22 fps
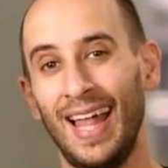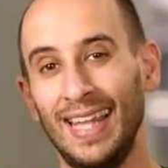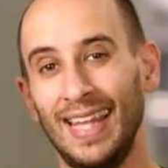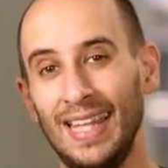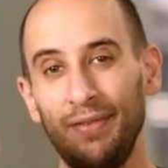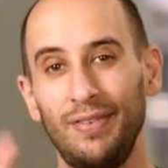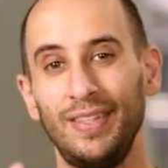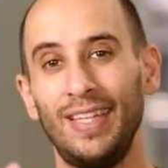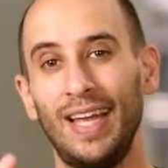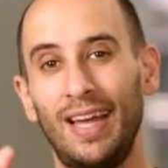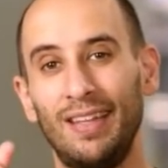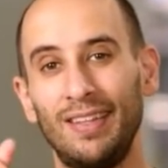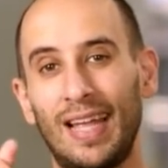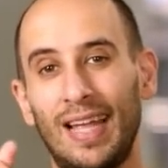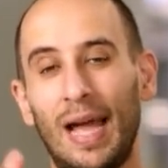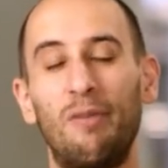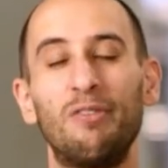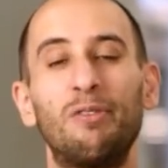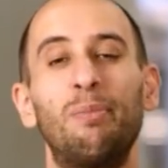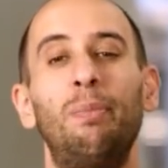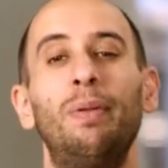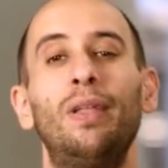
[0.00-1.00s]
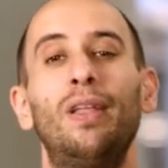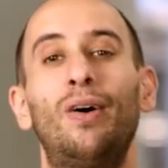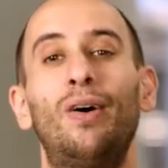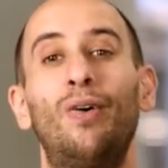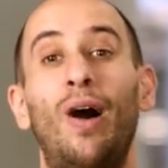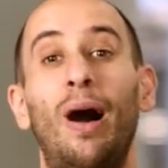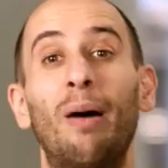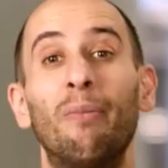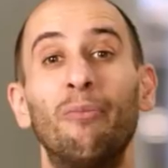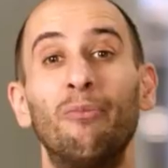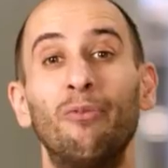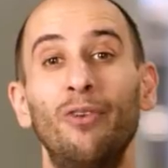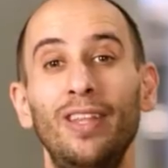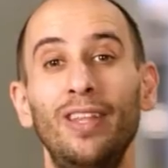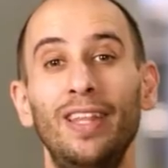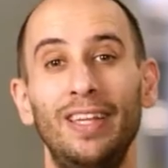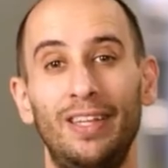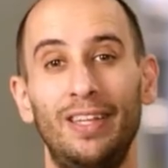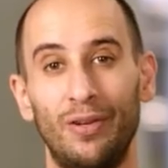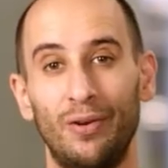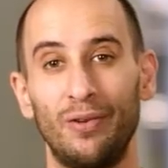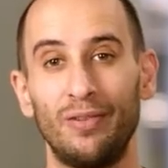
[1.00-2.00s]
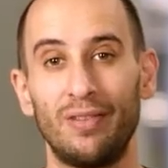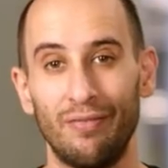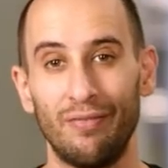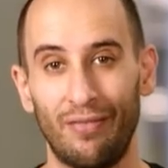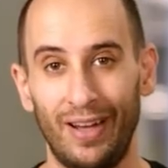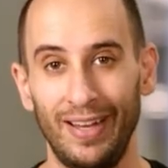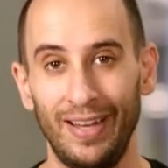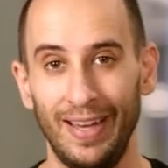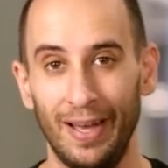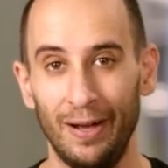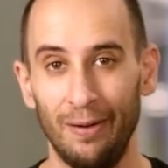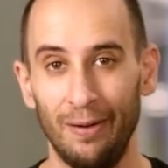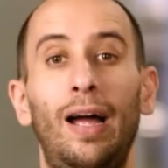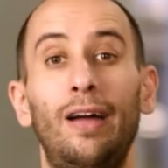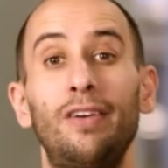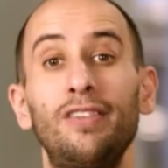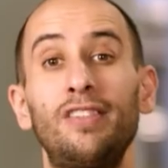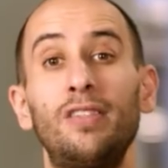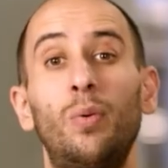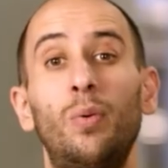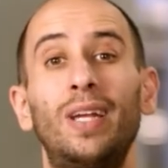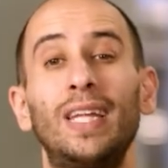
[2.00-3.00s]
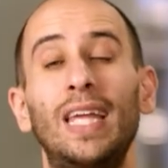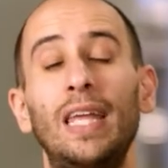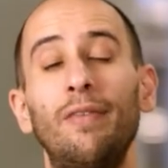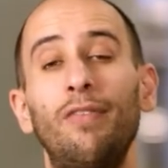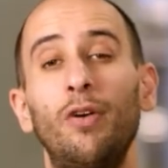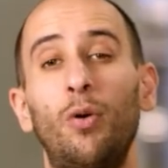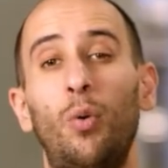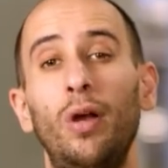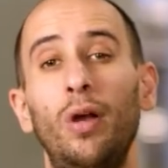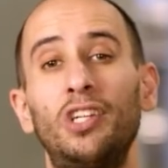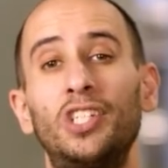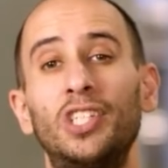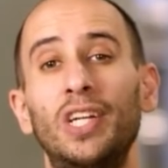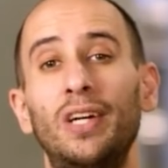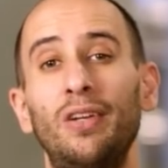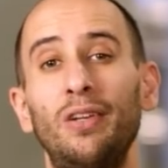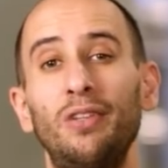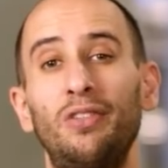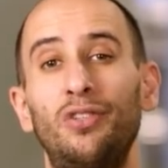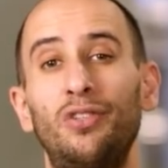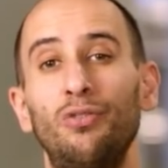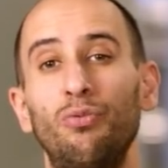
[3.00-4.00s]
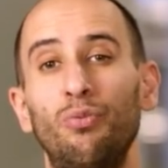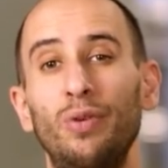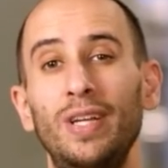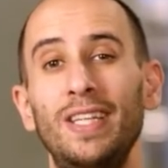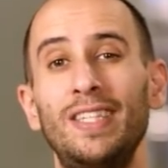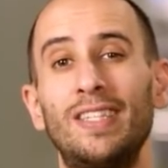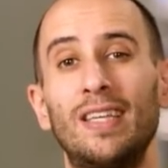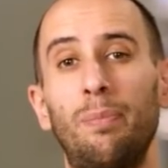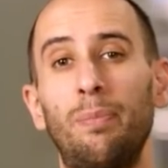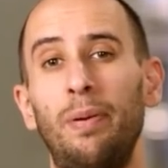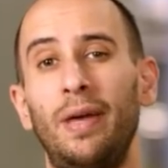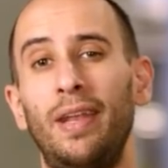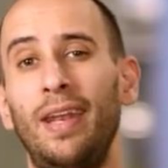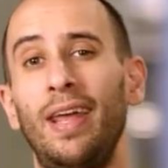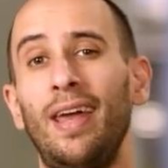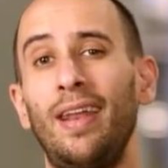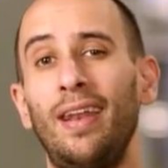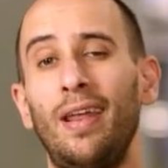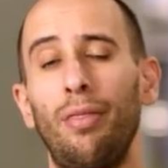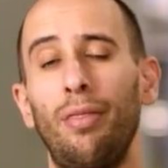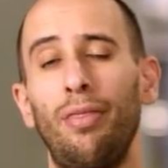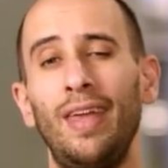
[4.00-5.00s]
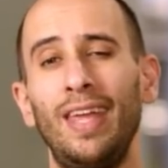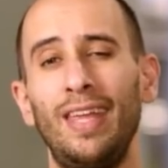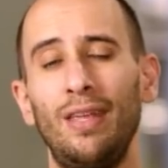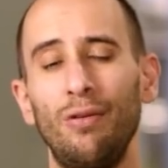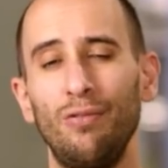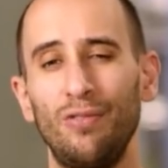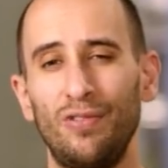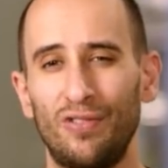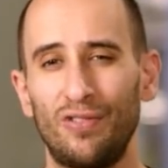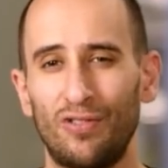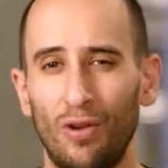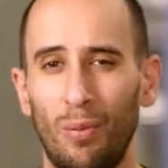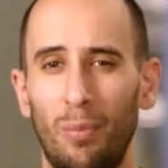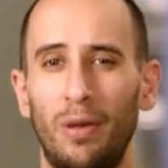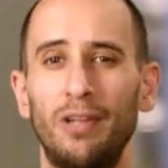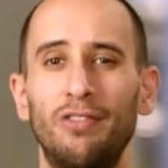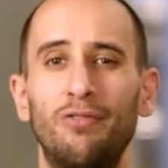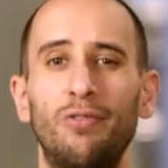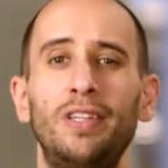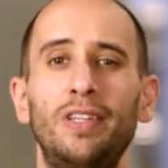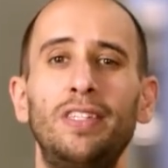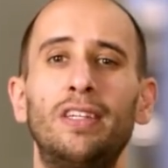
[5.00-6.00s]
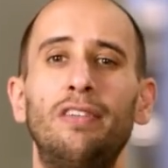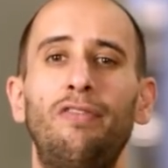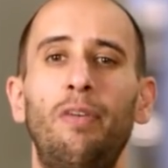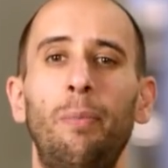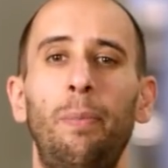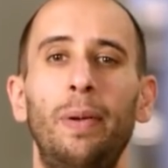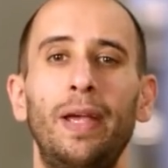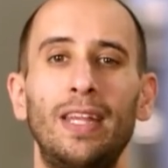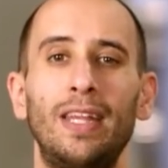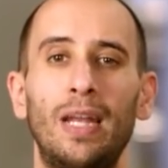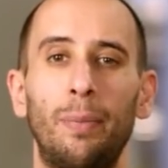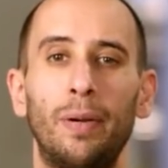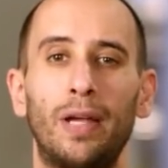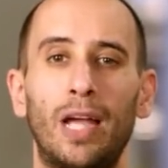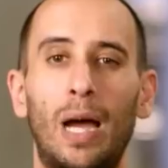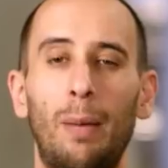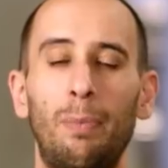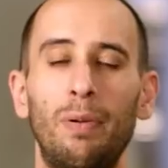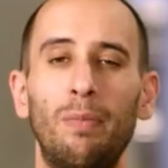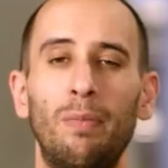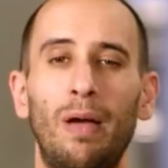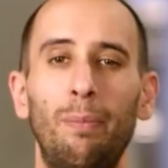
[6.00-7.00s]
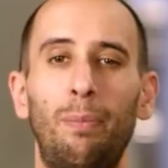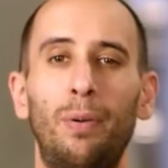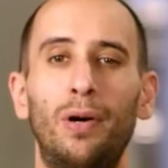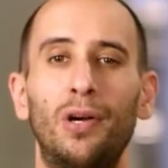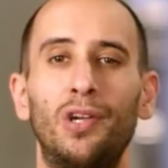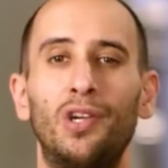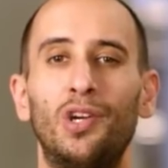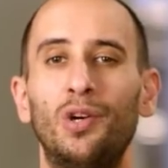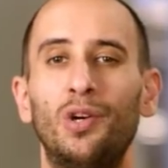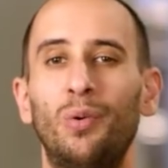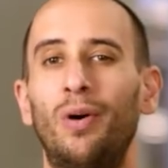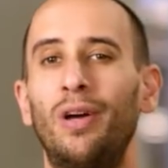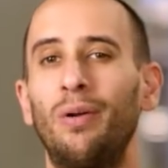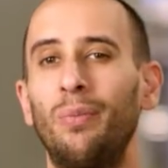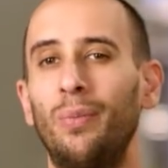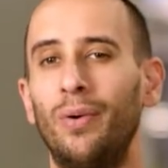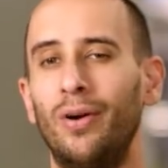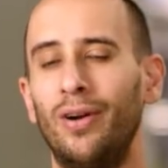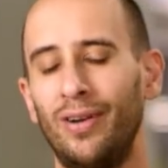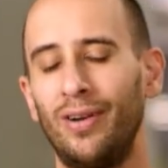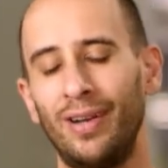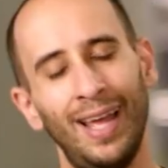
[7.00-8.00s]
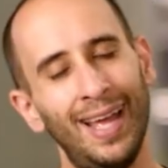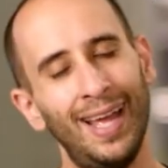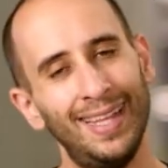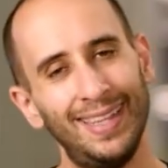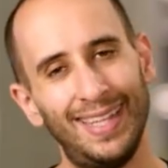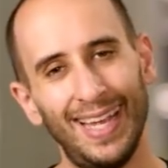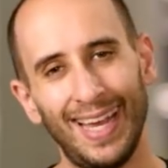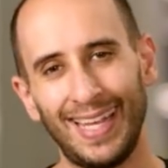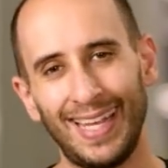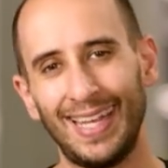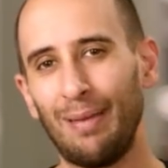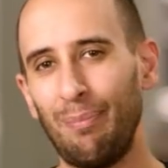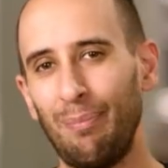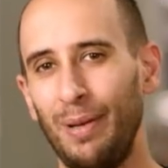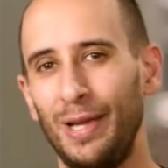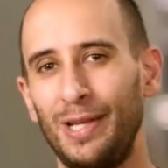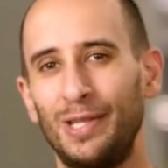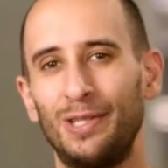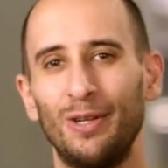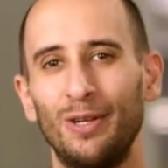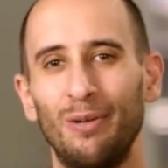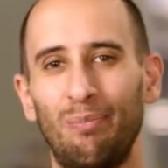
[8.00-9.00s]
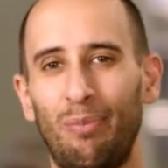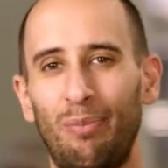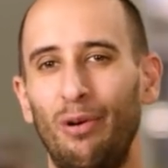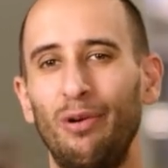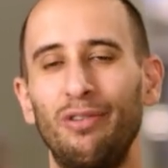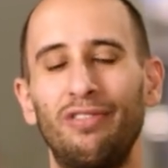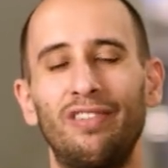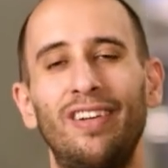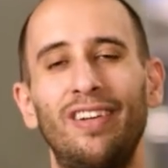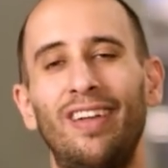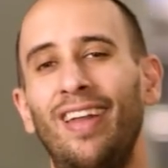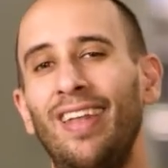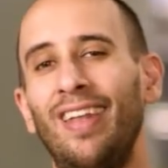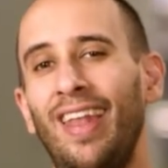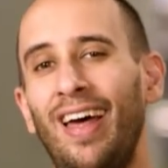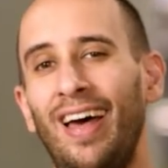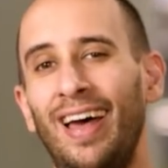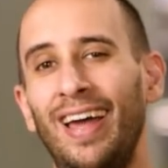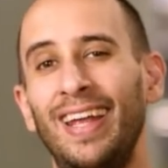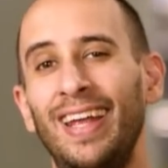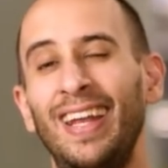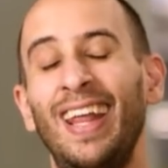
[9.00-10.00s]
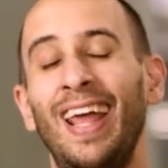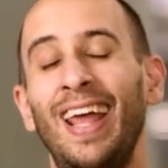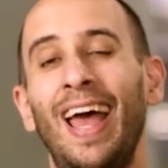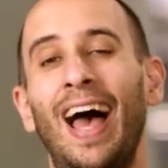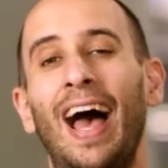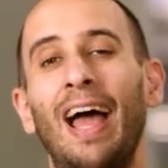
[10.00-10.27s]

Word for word: Leave it down in the comments below. I'm really curious to find I also want to give a quick shout out to Risa Pereira. Thank you so much, Risa, for picking up a copy of my book, Your One Word, taking that picture, posting it online.